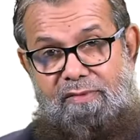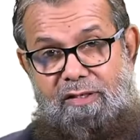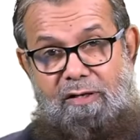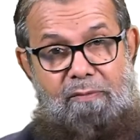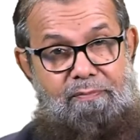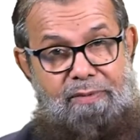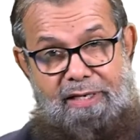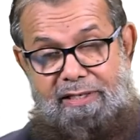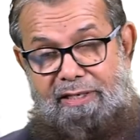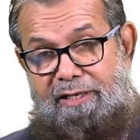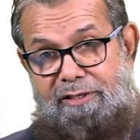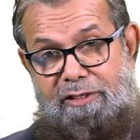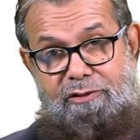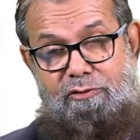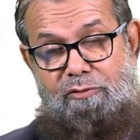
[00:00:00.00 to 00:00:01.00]
complaint
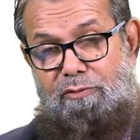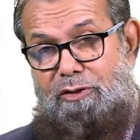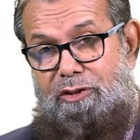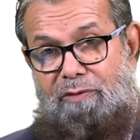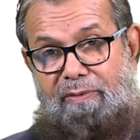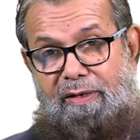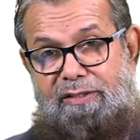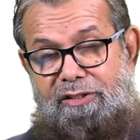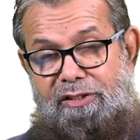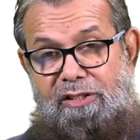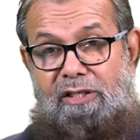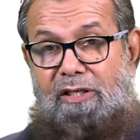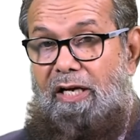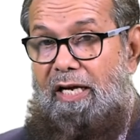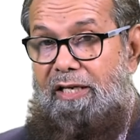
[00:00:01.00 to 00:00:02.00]
letters to municipality,
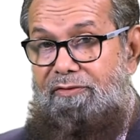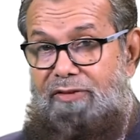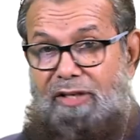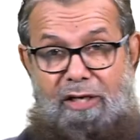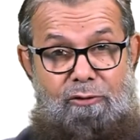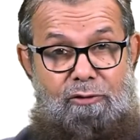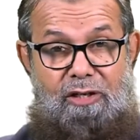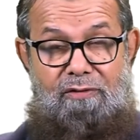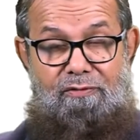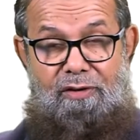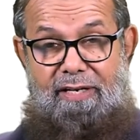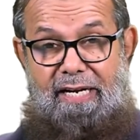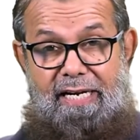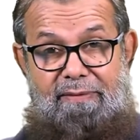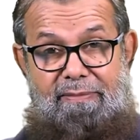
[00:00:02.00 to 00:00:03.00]
and we are looking for
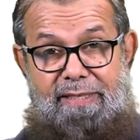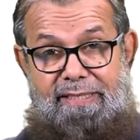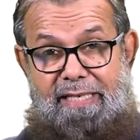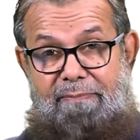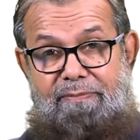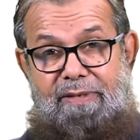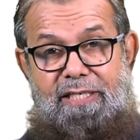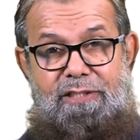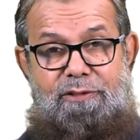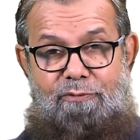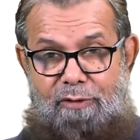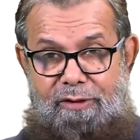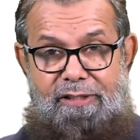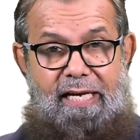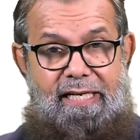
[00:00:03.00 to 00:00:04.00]
ready-made templates
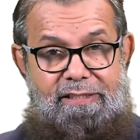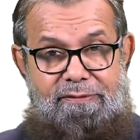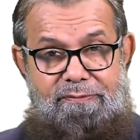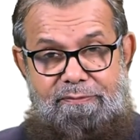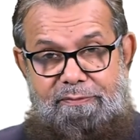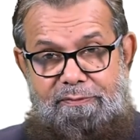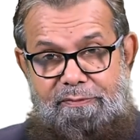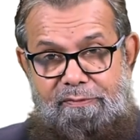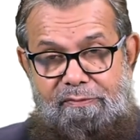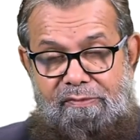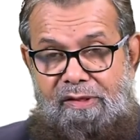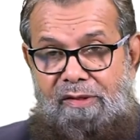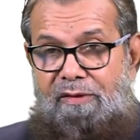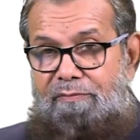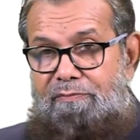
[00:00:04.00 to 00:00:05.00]
for that.
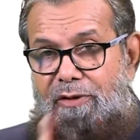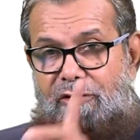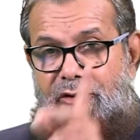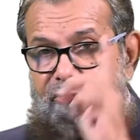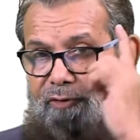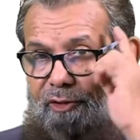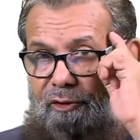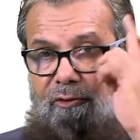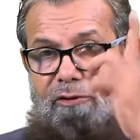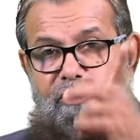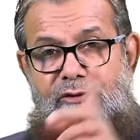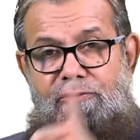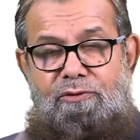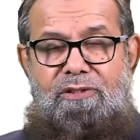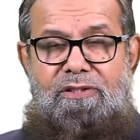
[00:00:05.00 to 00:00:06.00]
Because we don't
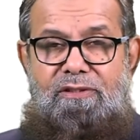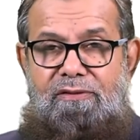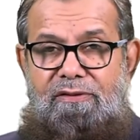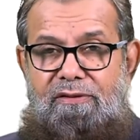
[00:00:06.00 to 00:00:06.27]
use